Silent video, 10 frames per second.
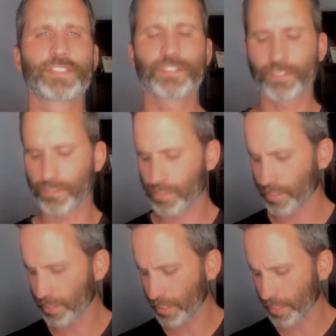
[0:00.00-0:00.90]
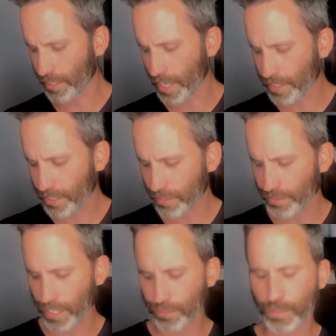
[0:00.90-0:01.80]
So the idea of
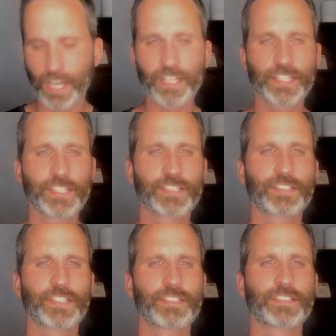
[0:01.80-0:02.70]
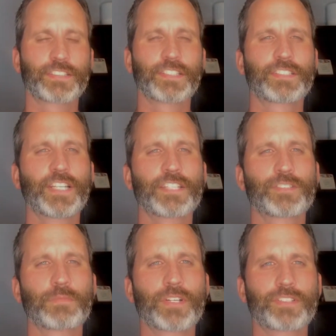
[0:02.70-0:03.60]
non-duality is it's not
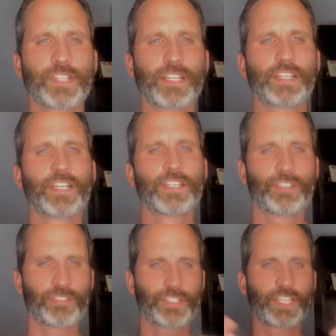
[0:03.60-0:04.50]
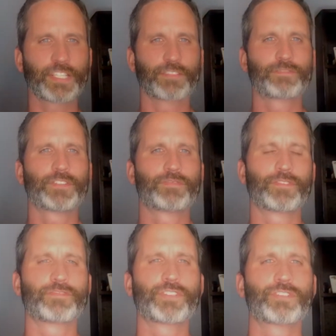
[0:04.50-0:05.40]
so much that you're seeing the
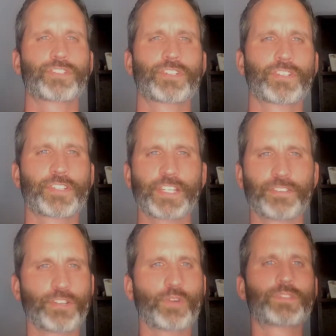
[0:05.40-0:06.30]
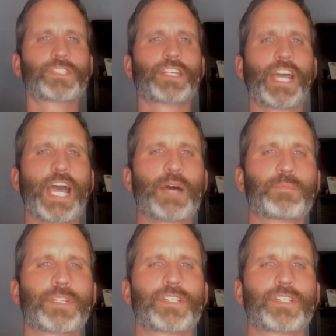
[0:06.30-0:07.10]
future, that you know what's going to happen.